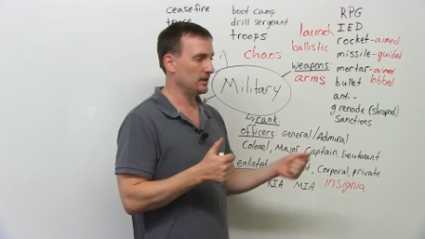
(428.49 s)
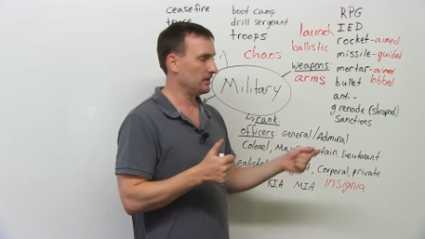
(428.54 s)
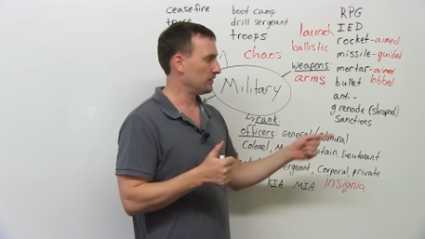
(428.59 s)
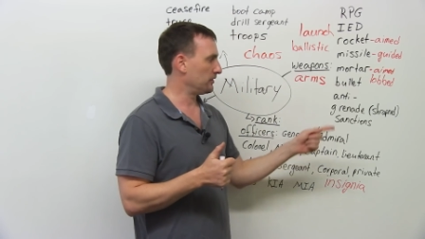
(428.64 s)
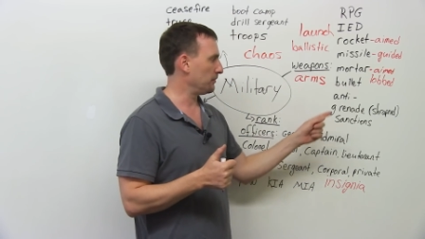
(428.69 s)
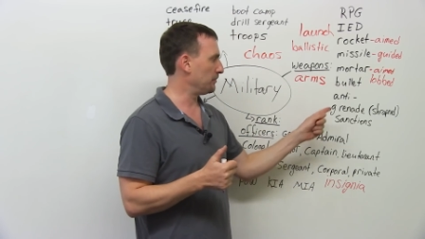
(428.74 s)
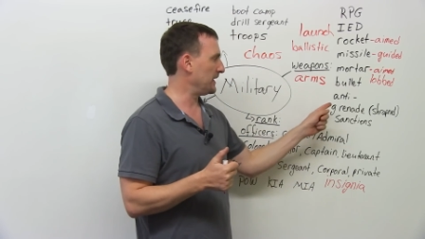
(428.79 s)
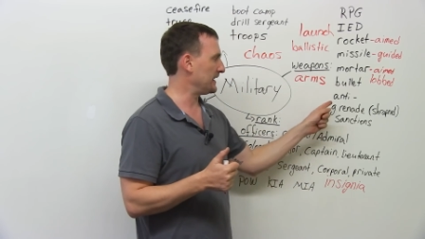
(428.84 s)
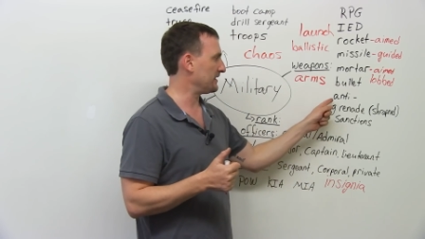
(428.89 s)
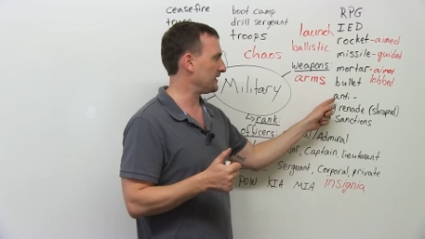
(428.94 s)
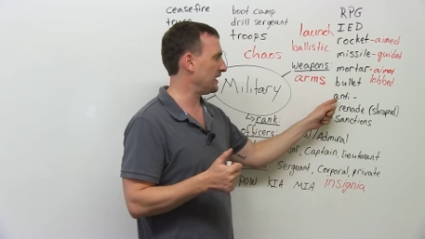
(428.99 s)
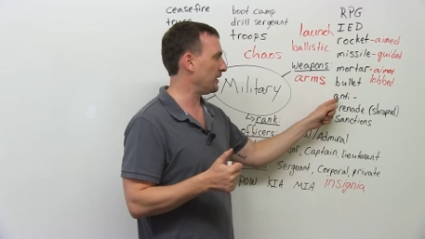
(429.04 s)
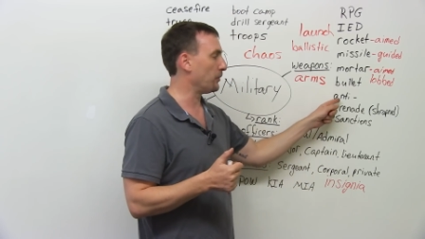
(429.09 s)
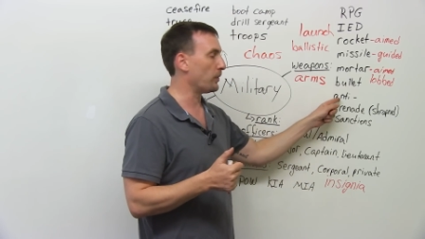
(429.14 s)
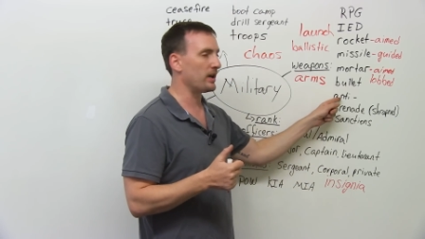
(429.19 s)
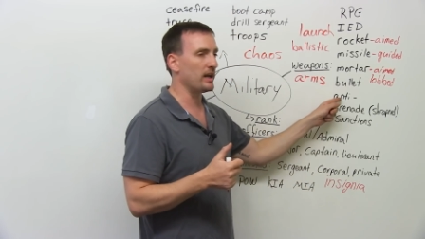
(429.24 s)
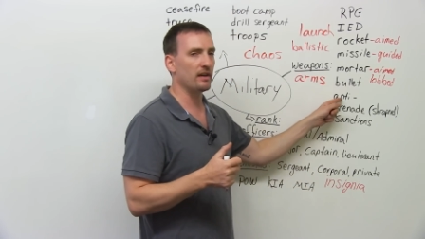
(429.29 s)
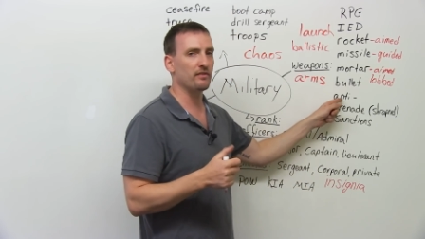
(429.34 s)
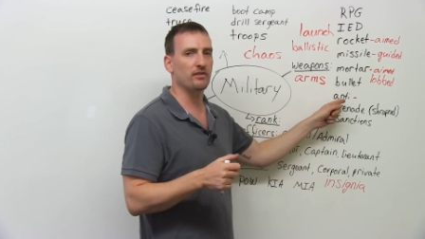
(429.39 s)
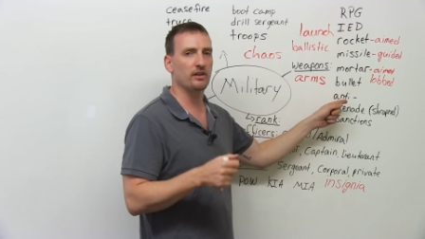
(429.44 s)
So basically
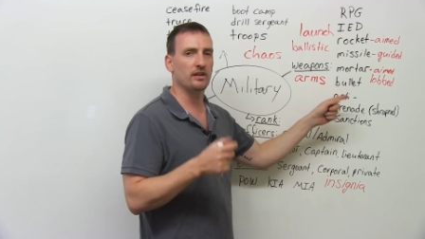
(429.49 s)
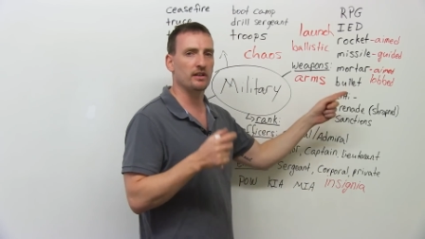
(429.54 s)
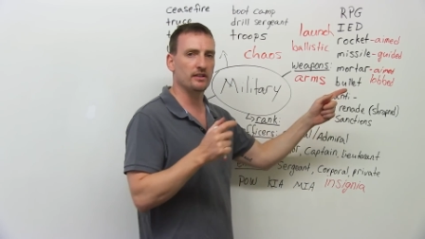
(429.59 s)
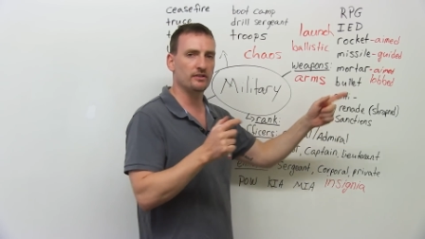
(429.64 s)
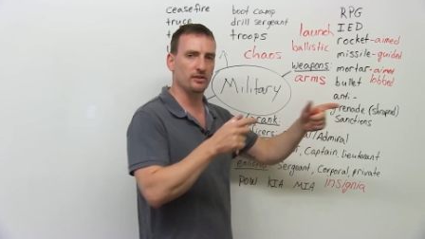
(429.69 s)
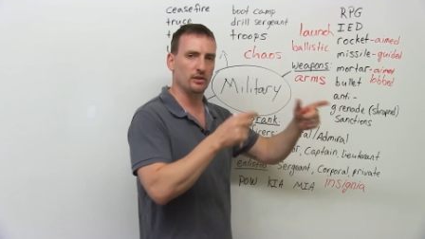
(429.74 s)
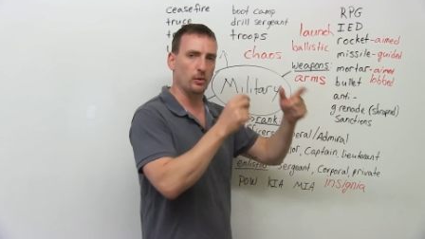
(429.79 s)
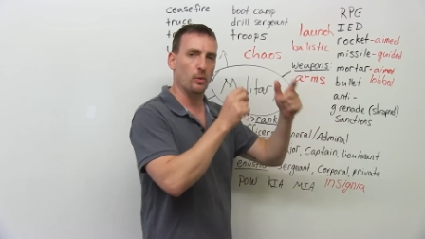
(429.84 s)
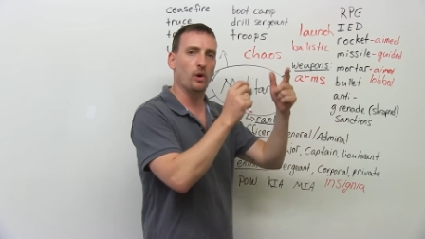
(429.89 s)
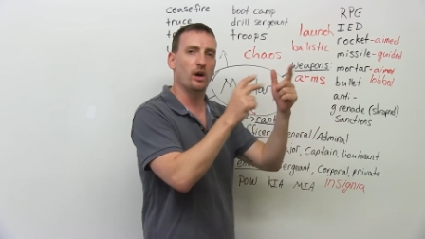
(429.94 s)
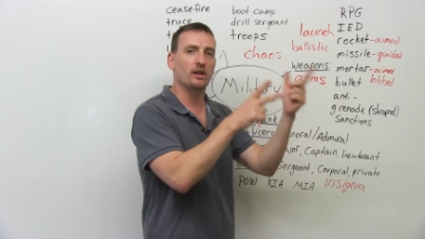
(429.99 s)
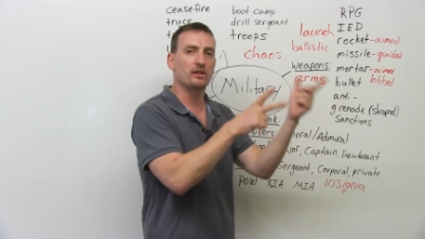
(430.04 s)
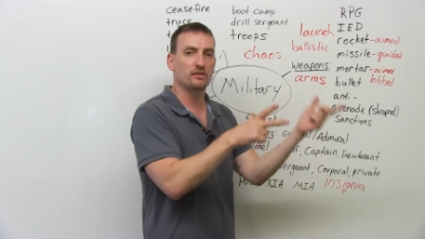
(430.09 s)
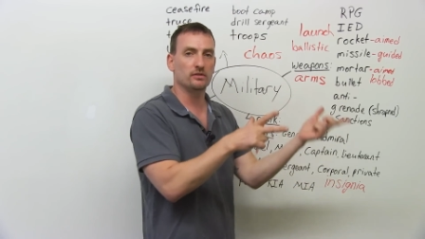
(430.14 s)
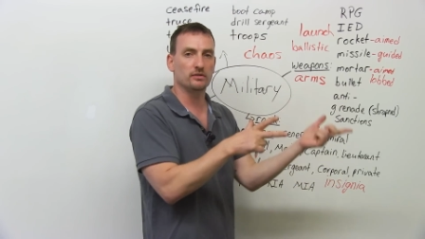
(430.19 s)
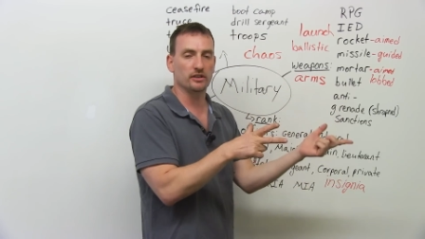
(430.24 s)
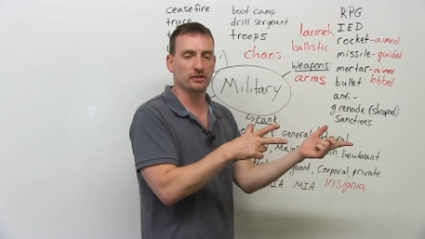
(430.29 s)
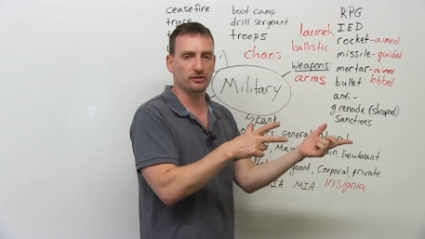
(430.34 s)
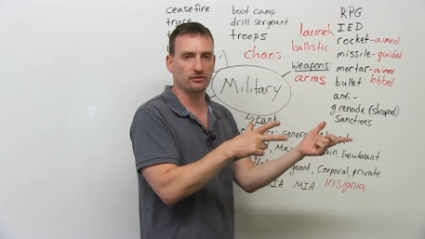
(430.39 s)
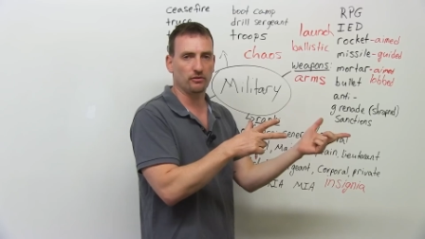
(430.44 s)
whatever it is you want
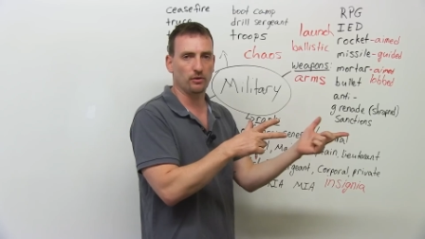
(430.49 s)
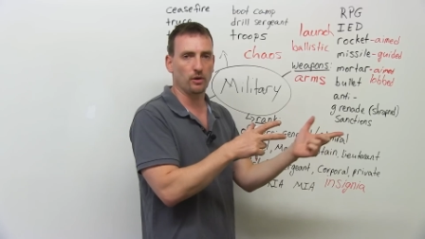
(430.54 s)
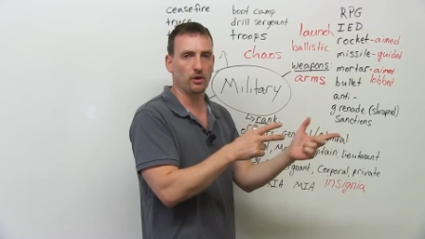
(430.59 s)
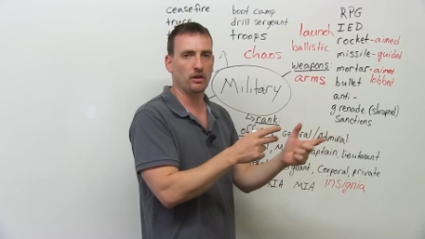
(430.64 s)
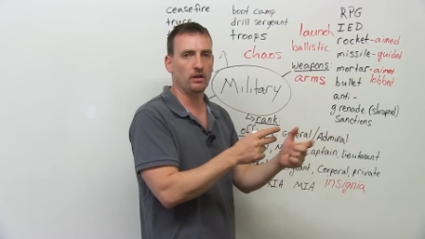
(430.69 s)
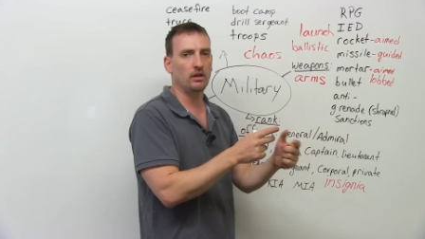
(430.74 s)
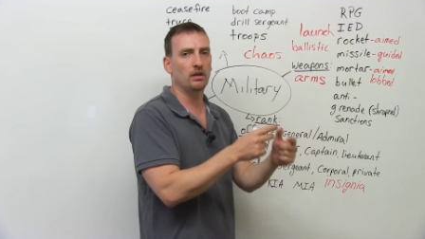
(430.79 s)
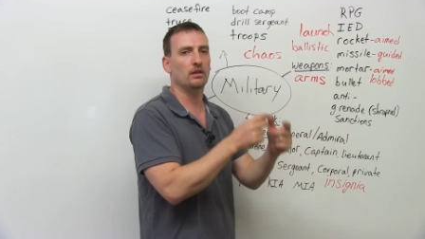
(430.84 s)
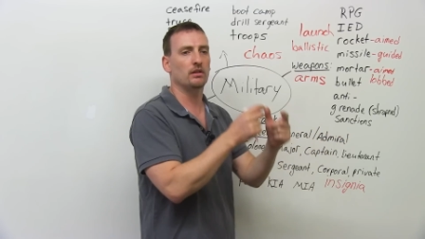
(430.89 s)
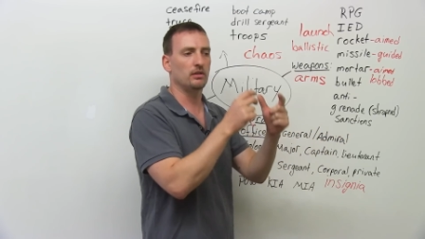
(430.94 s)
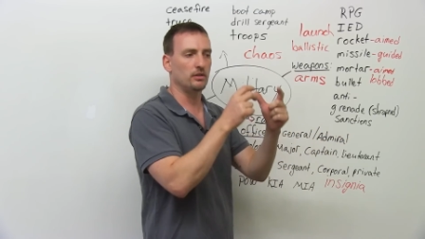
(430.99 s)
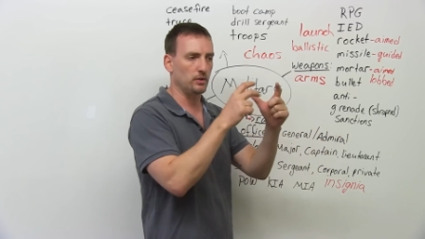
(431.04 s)
to destroy,